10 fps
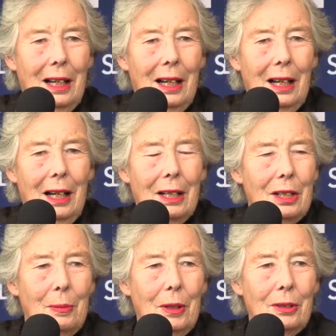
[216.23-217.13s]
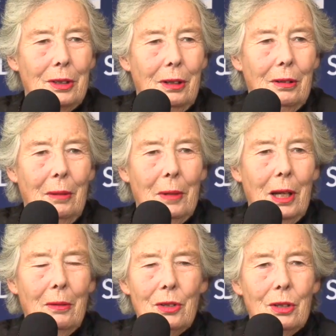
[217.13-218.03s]
I suppose so. I mean, I
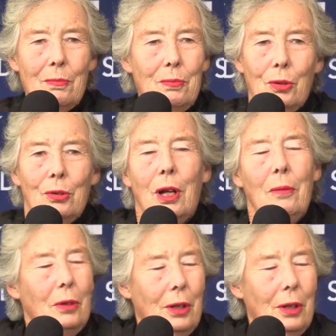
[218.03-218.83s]
was just brought up with it.